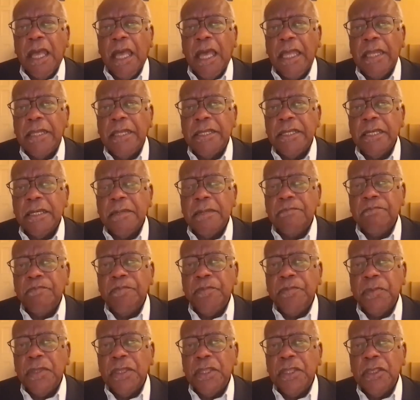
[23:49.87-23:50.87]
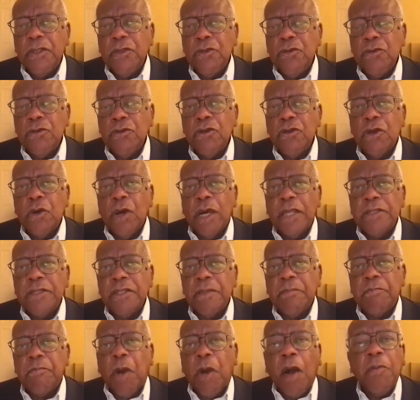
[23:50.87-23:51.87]
And, you know, and
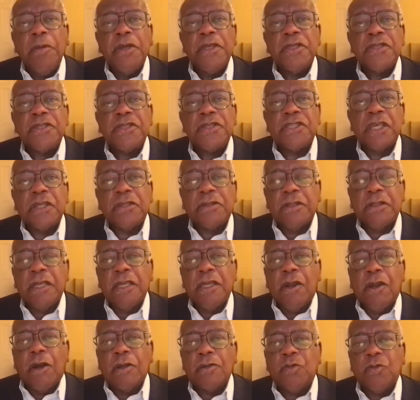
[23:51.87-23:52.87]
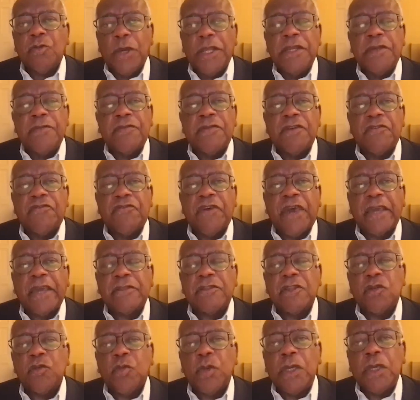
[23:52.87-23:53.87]
the bombers certainly got wind of the
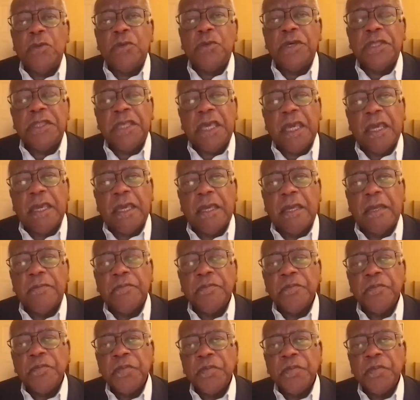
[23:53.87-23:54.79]
fact that we were there.